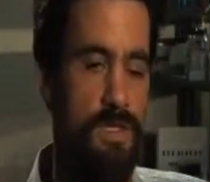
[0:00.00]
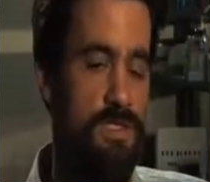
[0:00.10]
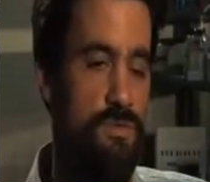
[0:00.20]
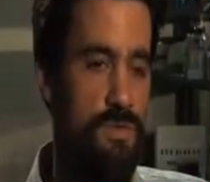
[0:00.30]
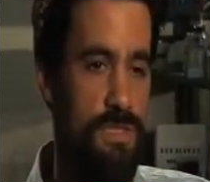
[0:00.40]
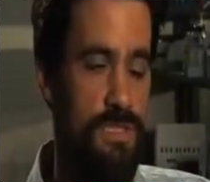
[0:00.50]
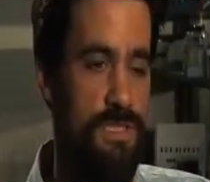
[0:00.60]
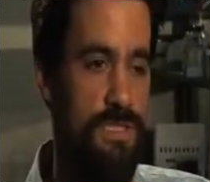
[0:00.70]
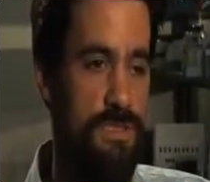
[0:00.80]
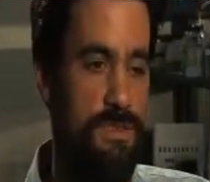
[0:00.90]
So really
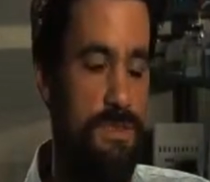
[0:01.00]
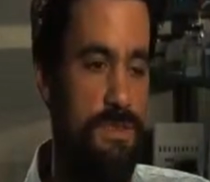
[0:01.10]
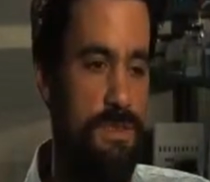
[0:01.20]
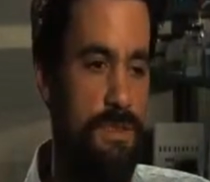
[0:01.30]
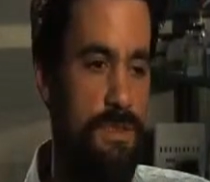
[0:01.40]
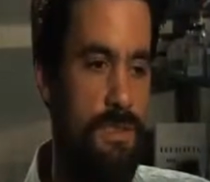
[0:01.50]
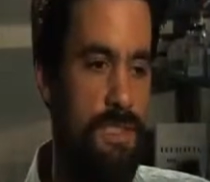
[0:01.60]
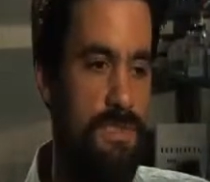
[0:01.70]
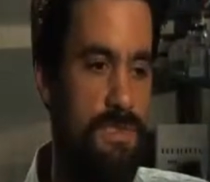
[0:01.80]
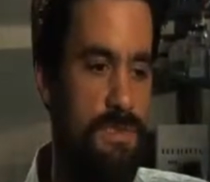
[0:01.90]

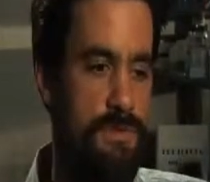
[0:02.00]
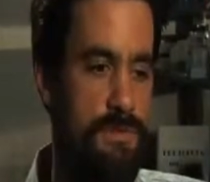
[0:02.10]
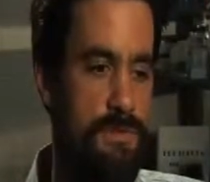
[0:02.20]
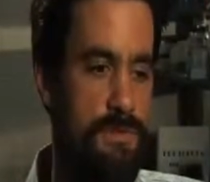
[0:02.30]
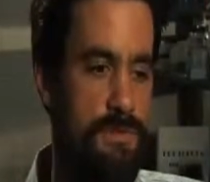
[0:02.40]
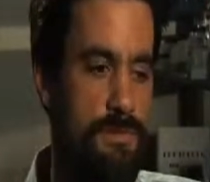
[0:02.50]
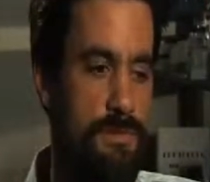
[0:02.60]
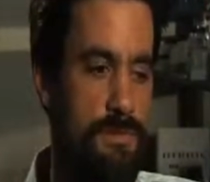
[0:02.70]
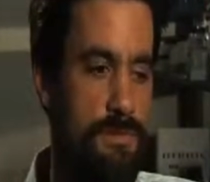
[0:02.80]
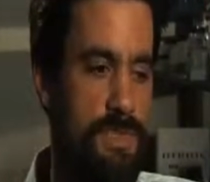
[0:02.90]

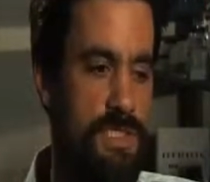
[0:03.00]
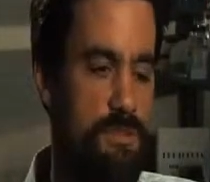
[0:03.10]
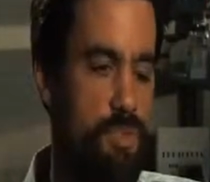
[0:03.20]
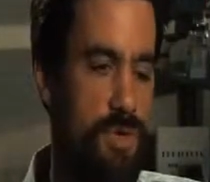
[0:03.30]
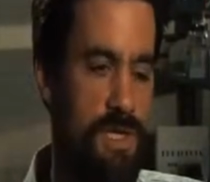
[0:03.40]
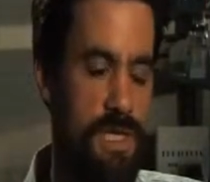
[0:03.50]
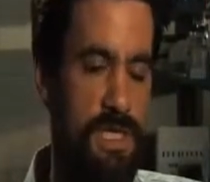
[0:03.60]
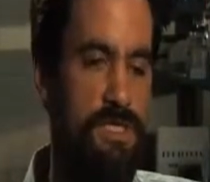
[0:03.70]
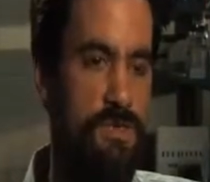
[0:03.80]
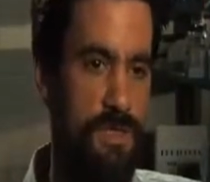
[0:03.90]
it's important to
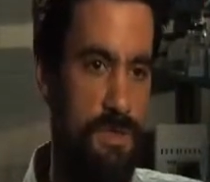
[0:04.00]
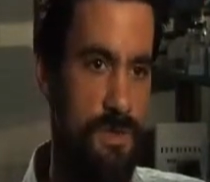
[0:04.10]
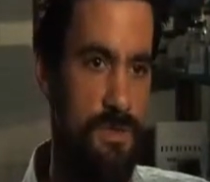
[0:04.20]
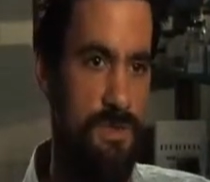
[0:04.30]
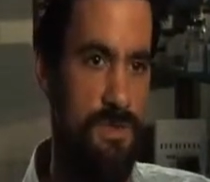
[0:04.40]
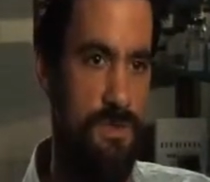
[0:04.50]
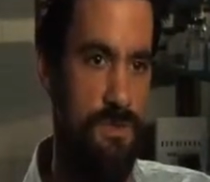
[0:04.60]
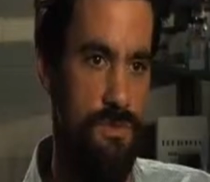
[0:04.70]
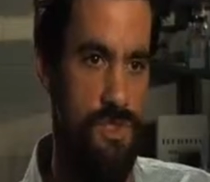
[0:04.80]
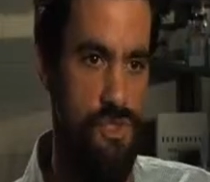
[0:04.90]
integrate those
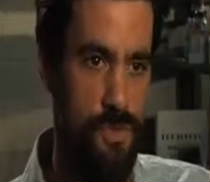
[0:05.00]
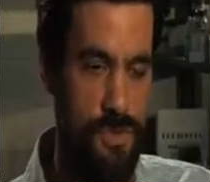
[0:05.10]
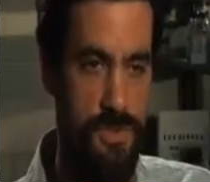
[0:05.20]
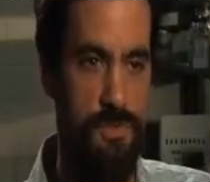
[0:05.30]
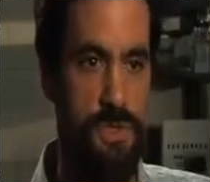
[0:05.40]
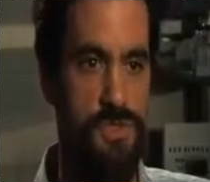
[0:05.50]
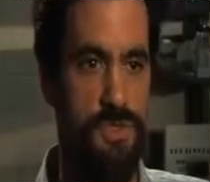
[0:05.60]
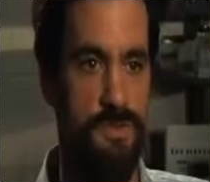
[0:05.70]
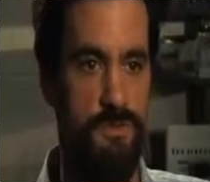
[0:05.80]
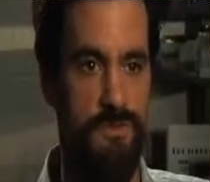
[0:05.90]
two, short-term
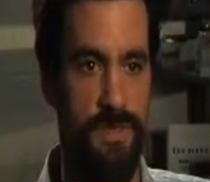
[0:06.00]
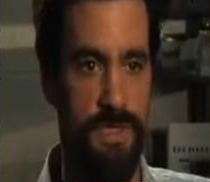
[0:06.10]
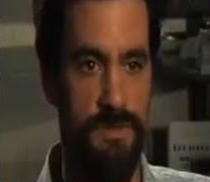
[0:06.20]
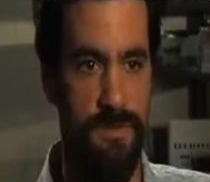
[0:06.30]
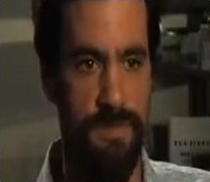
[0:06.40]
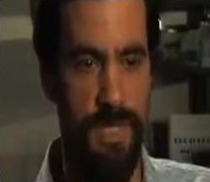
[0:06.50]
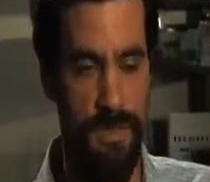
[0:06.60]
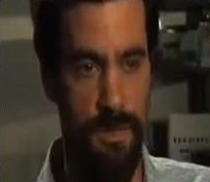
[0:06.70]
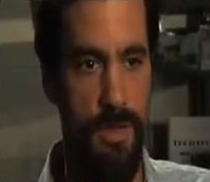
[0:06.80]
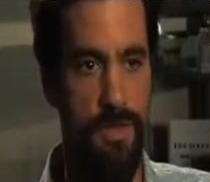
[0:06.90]
measures of effect and
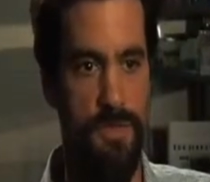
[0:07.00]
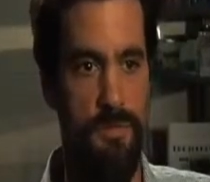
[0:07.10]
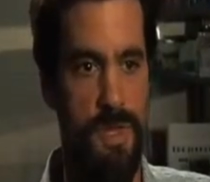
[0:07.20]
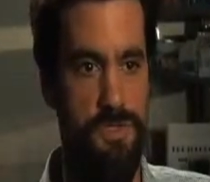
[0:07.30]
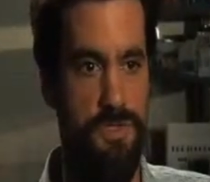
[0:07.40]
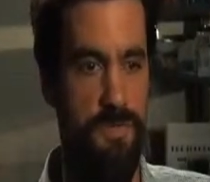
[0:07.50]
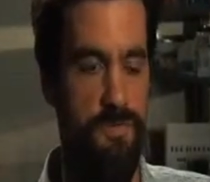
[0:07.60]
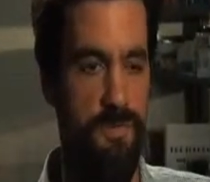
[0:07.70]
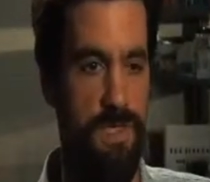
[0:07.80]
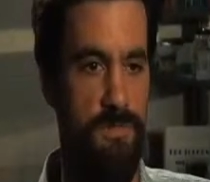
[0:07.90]
long-term measures of
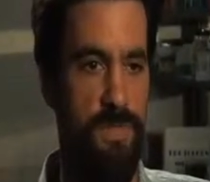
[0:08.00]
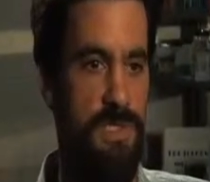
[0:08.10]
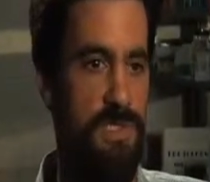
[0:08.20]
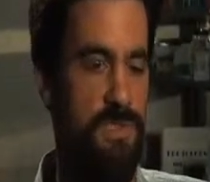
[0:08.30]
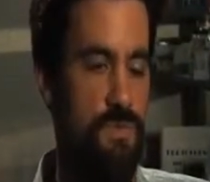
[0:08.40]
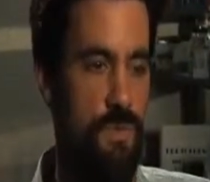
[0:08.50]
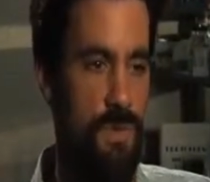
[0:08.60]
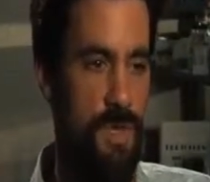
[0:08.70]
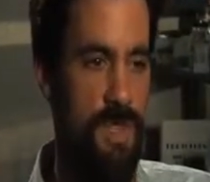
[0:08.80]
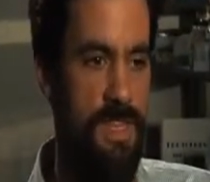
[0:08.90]
effect, because
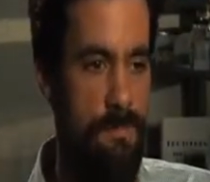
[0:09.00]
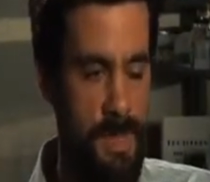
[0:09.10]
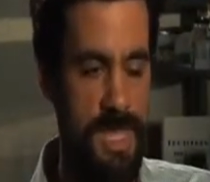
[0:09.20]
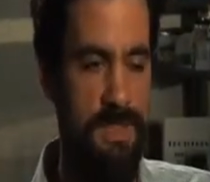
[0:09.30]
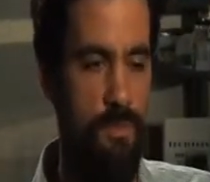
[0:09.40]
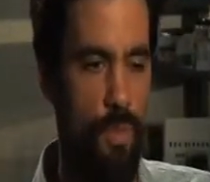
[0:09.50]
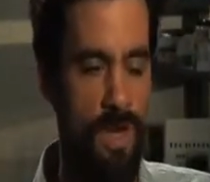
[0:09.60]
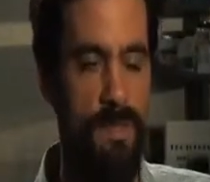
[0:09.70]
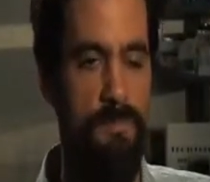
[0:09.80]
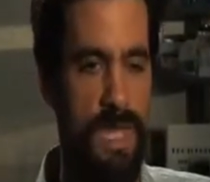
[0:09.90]
one
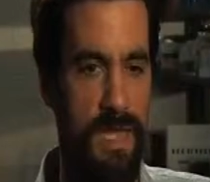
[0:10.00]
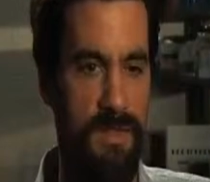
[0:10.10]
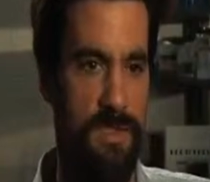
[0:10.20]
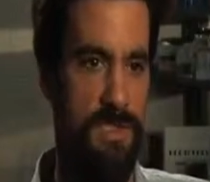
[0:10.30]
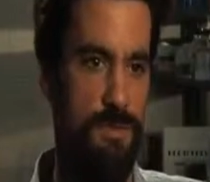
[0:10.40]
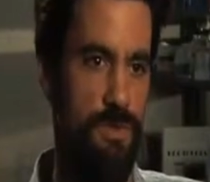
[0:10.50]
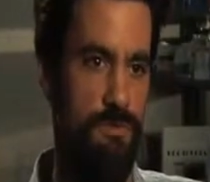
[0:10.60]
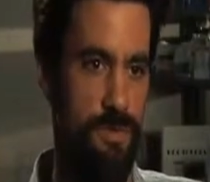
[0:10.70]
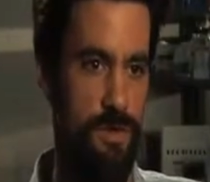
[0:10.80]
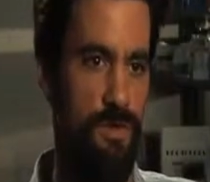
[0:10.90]
of the main things that
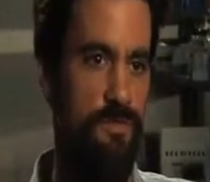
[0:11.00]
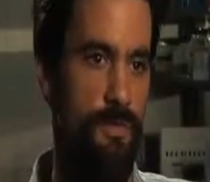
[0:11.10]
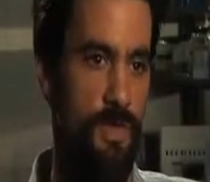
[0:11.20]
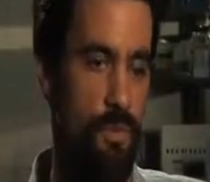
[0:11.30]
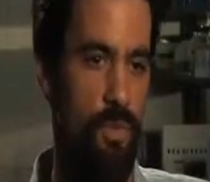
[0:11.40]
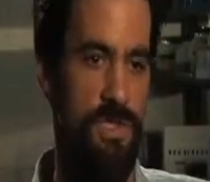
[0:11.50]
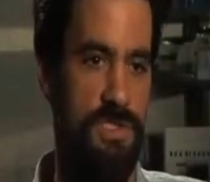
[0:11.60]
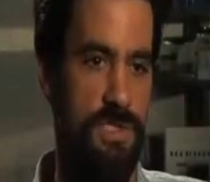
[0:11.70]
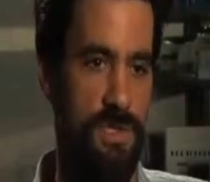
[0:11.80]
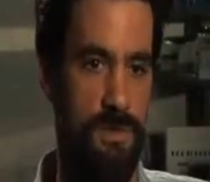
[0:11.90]
we've learned from other
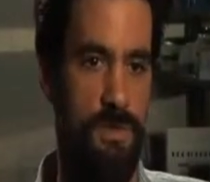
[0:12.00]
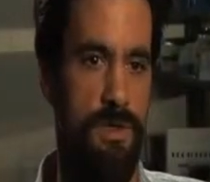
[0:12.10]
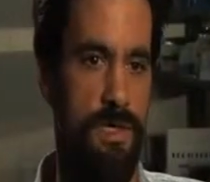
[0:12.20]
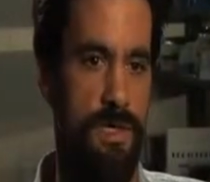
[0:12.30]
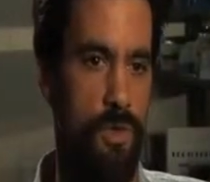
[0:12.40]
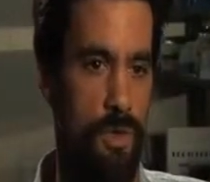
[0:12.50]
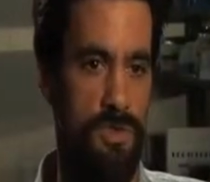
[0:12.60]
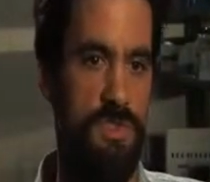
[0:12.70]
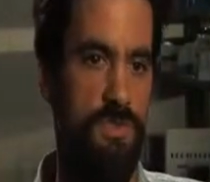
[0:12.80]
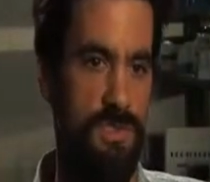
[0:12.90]
well-studied
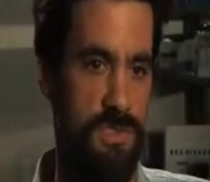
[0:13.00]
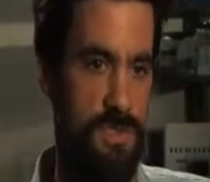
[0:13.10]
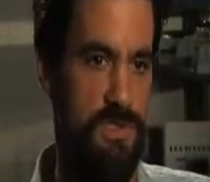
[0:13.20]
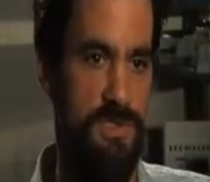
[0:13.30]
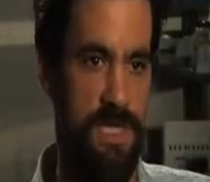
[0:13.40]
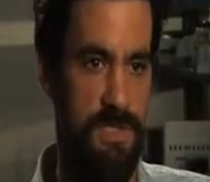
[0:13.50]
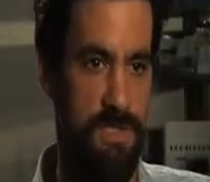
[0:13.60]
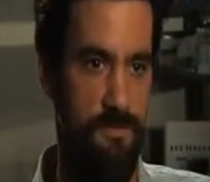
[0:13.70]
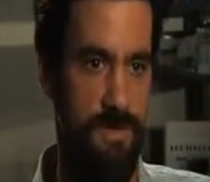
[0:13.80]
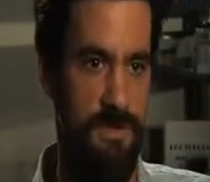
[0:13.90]
oil spills, such as the
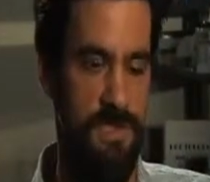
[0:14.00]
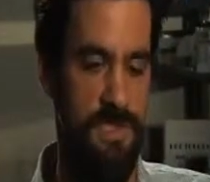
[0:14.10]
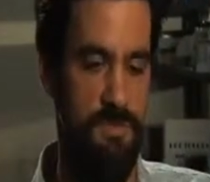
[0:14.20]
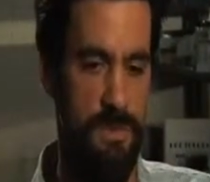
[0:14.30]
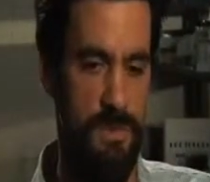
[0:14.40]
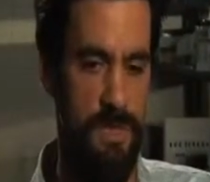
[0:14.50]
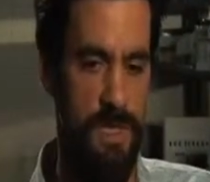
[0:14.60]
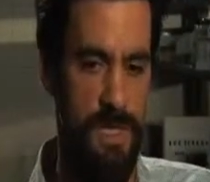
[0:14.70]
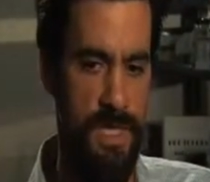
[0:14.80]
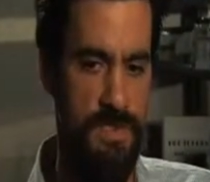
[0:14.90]
Exxon Valdez spill,
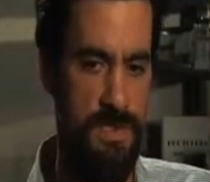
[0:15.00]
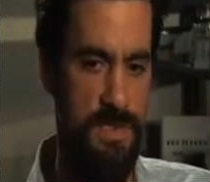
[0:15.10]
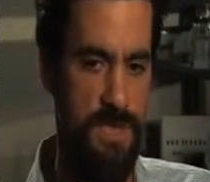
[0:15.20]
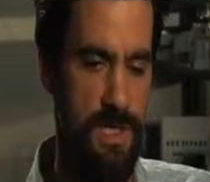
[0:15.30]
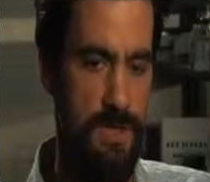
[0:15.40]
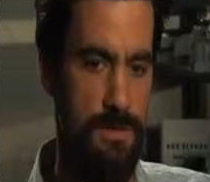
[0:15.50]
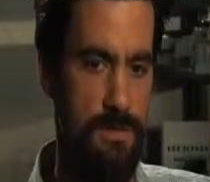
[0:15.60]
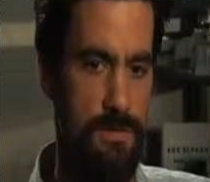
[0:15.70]
is it's not